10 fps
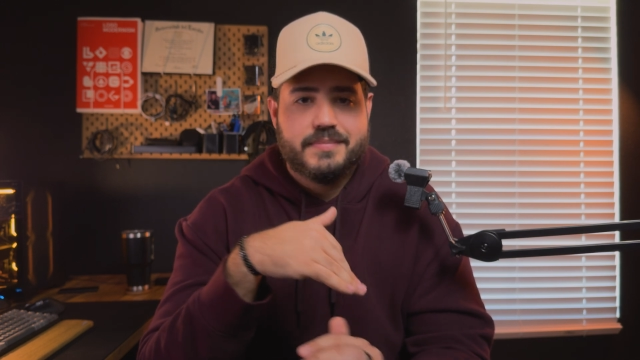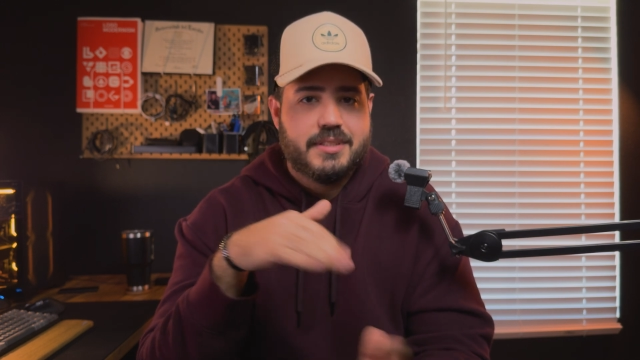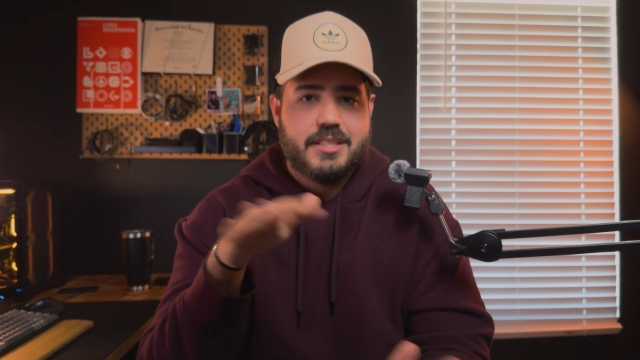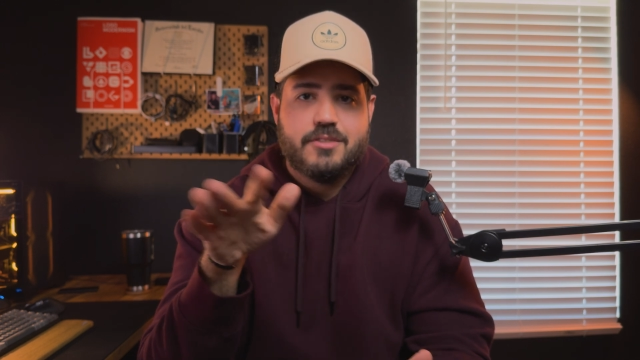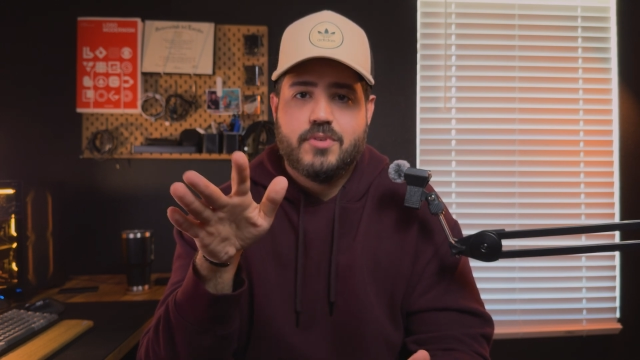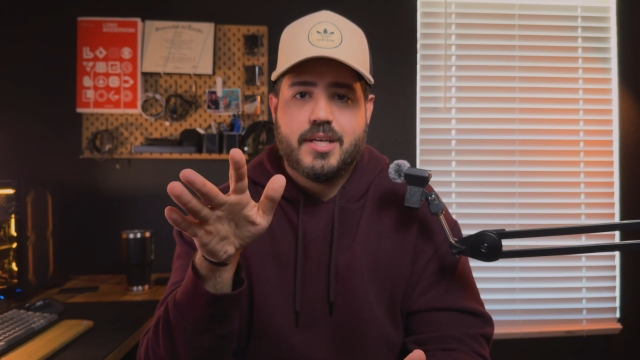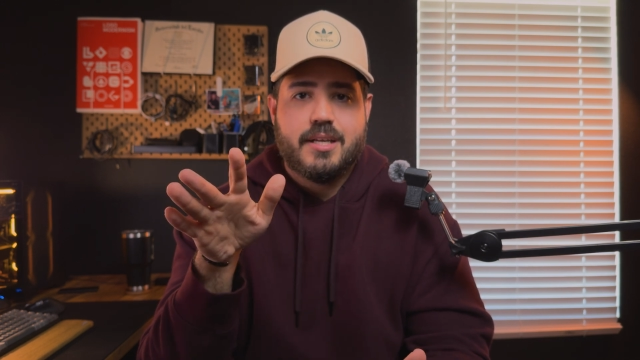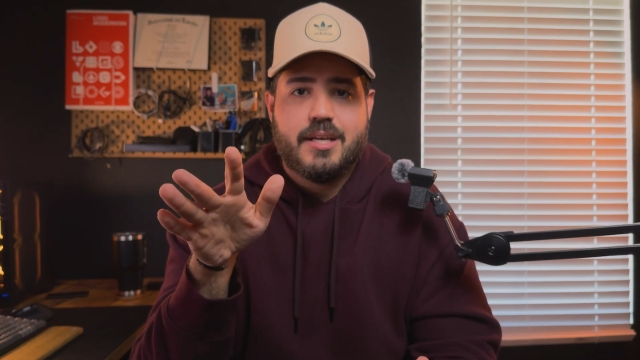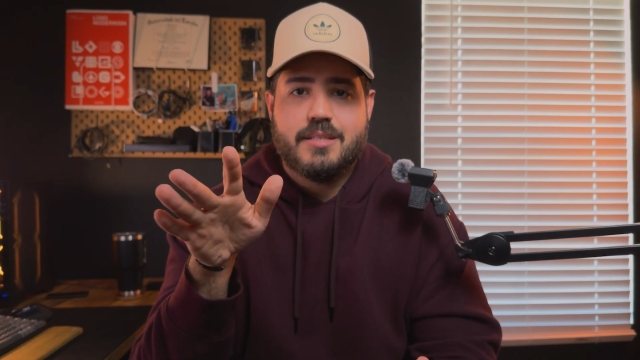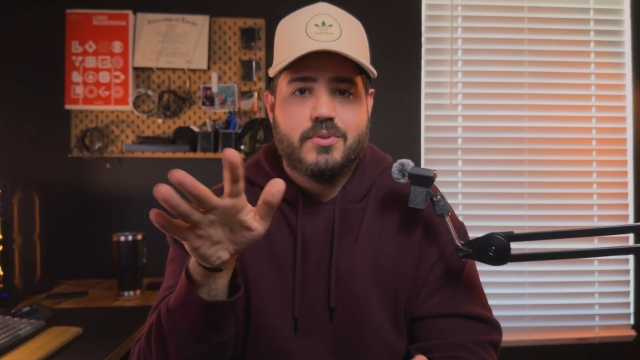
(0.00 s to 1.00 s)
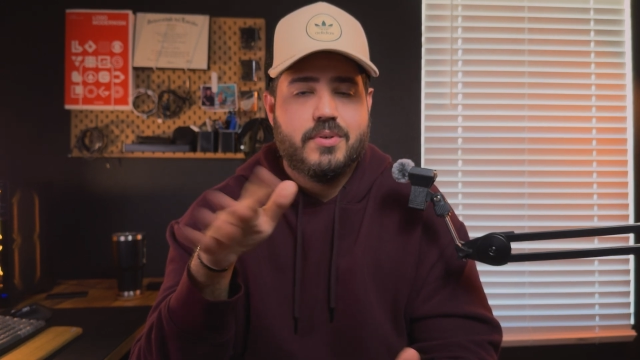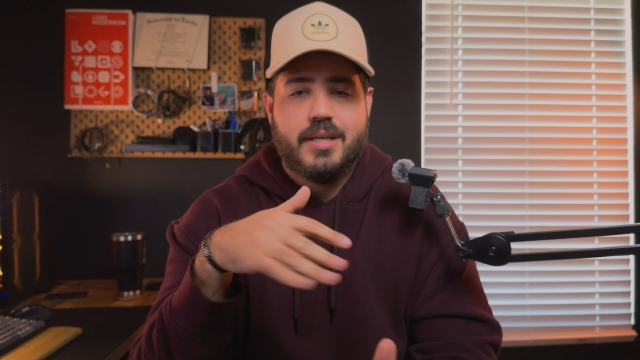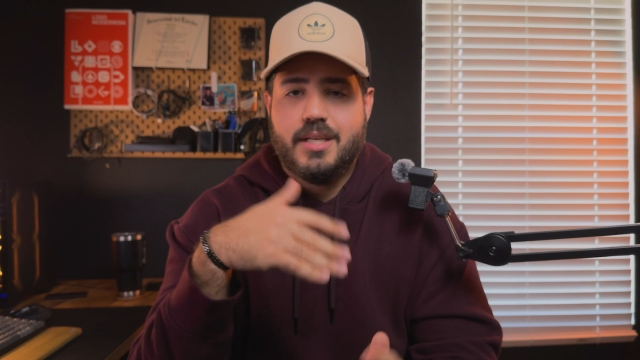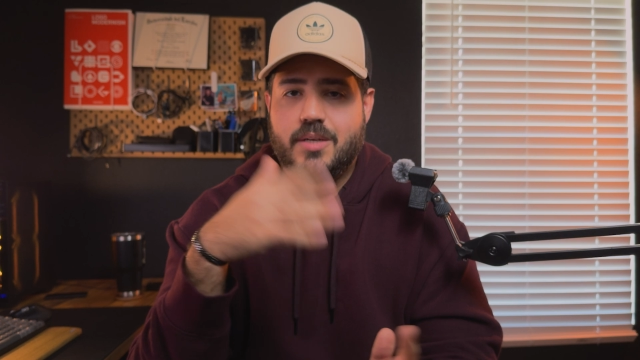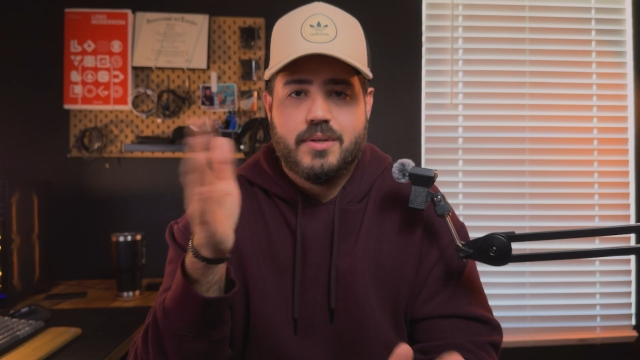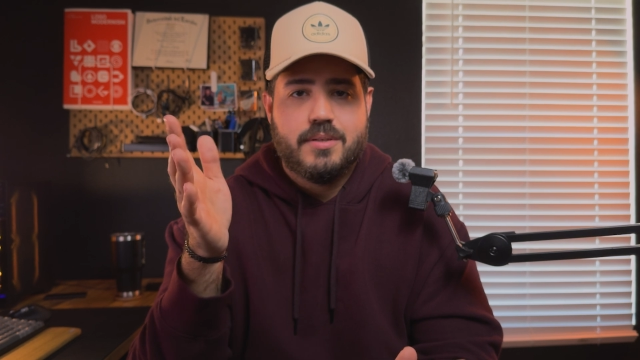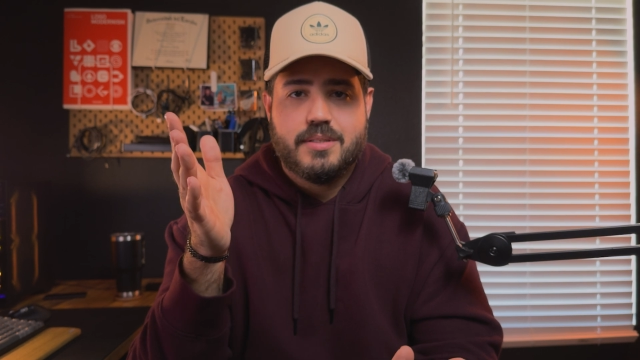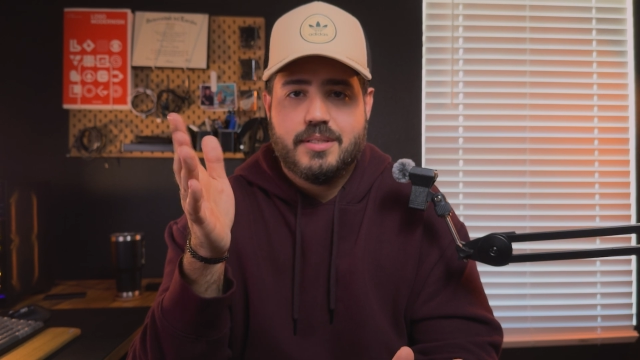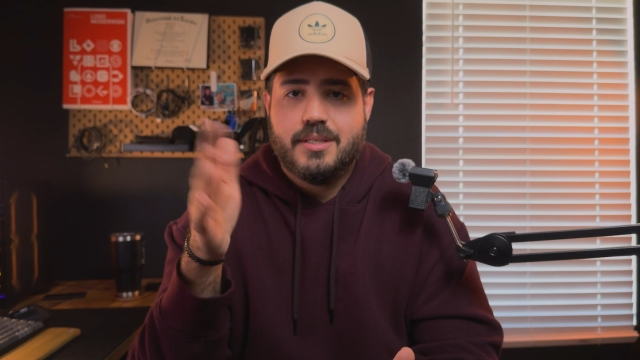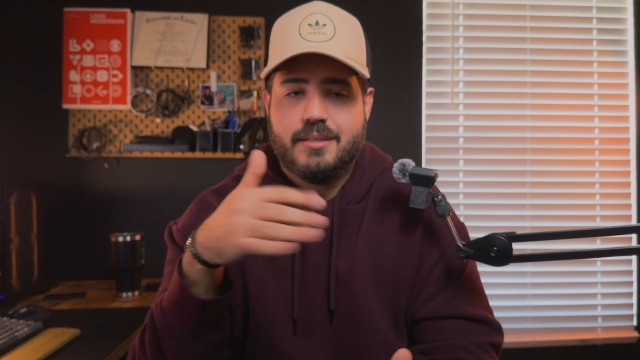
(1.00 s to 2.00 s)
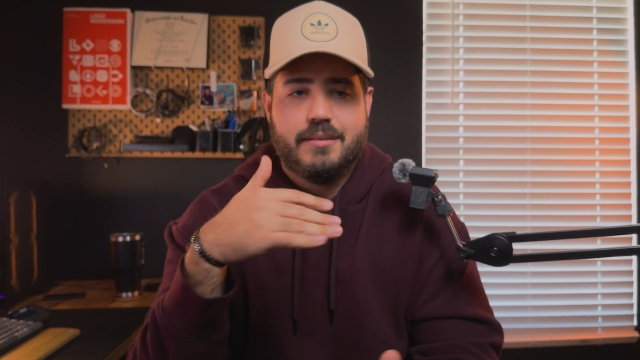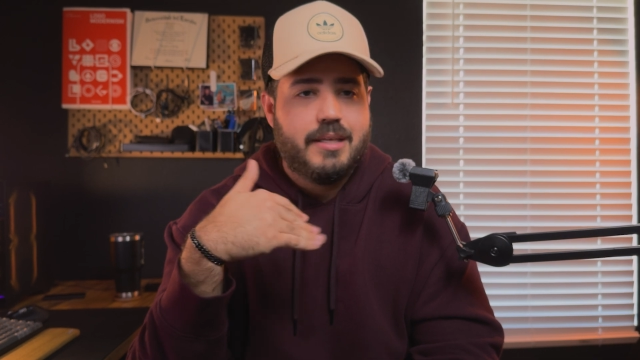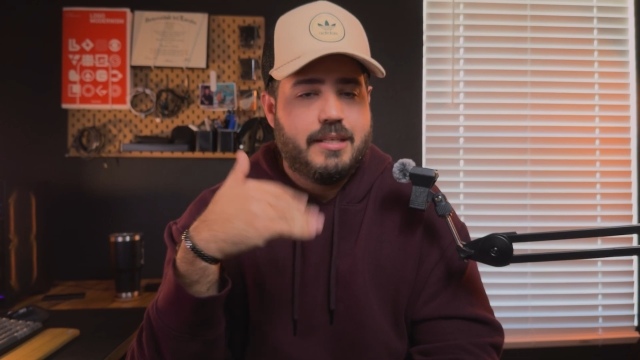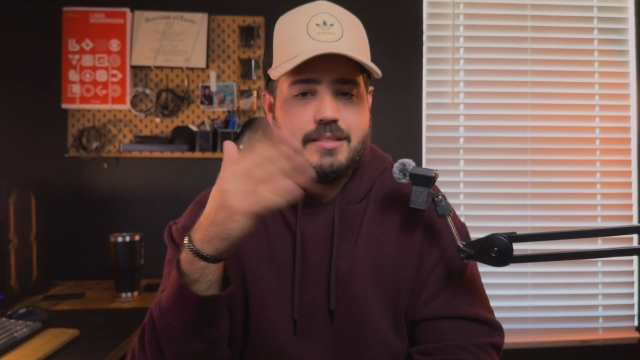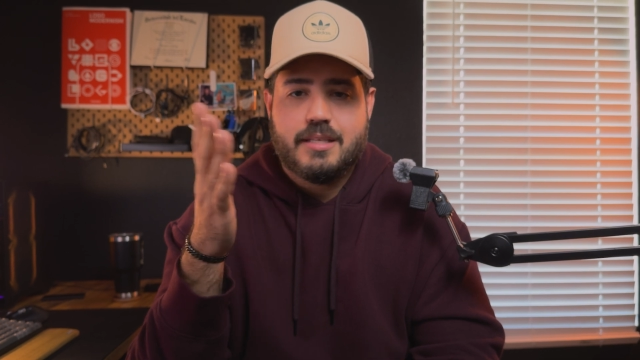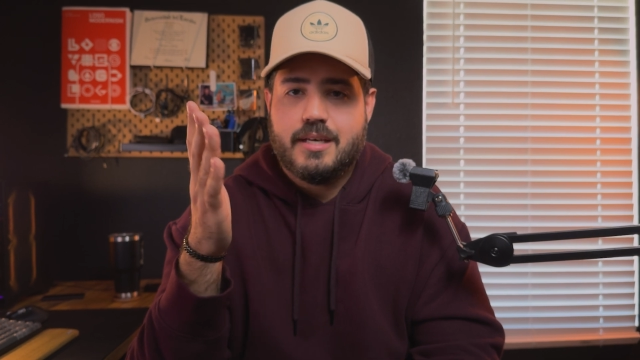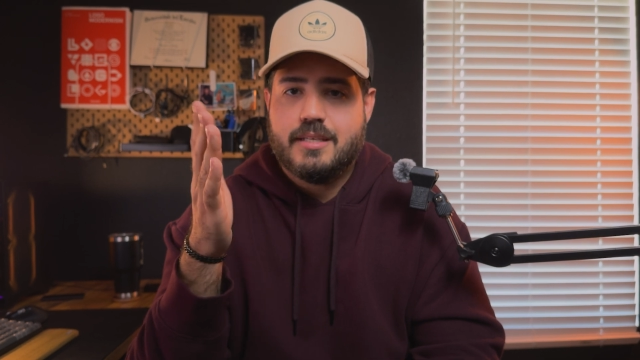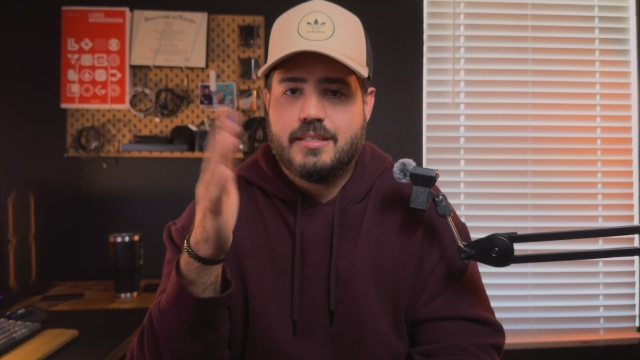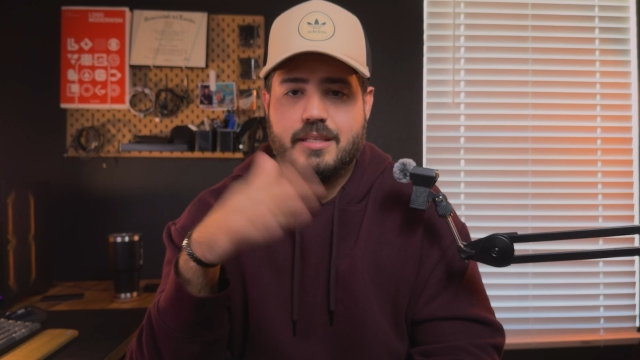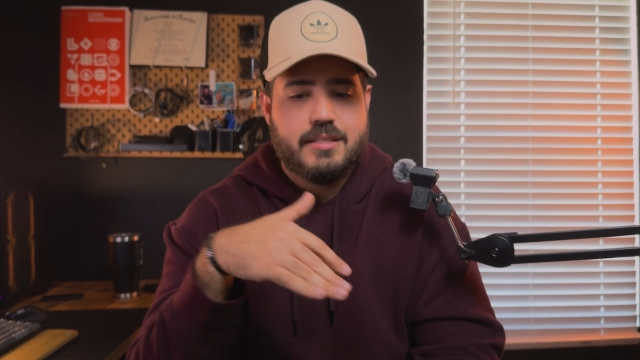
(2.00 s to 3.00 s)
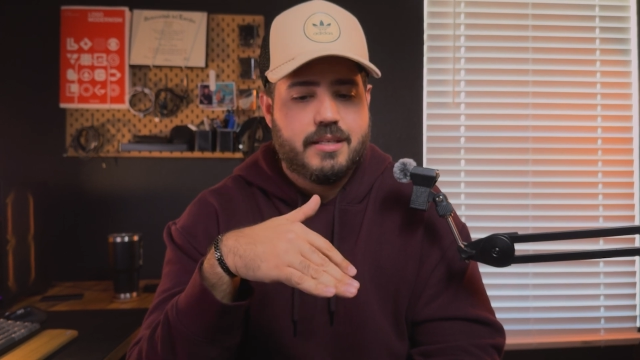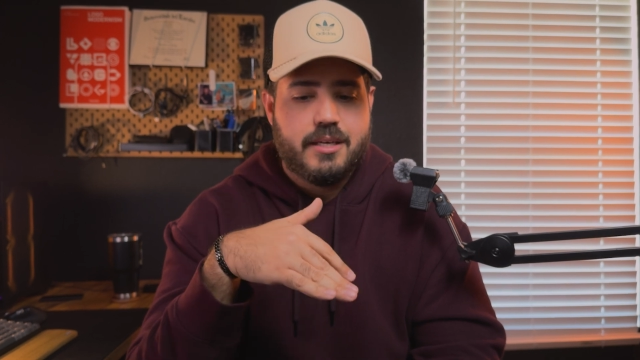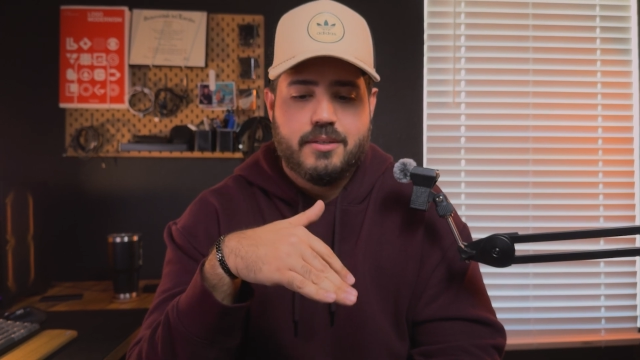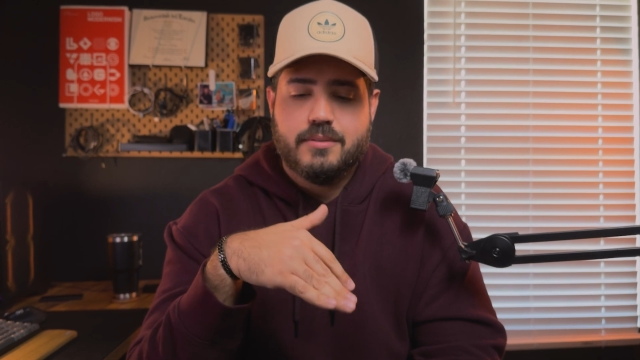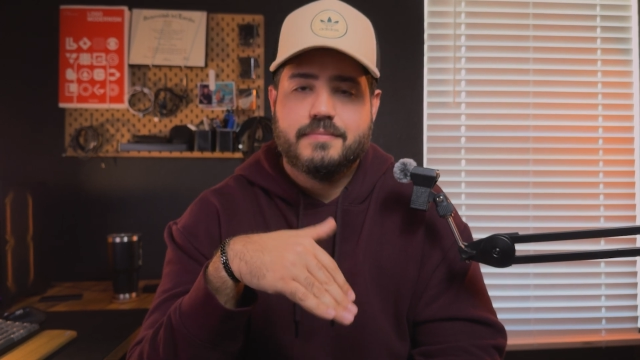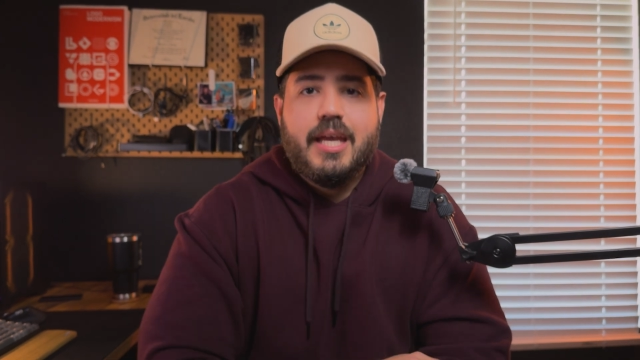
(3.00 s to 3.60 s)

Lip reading: it's recognizable anywhere you see it, any size, any scale.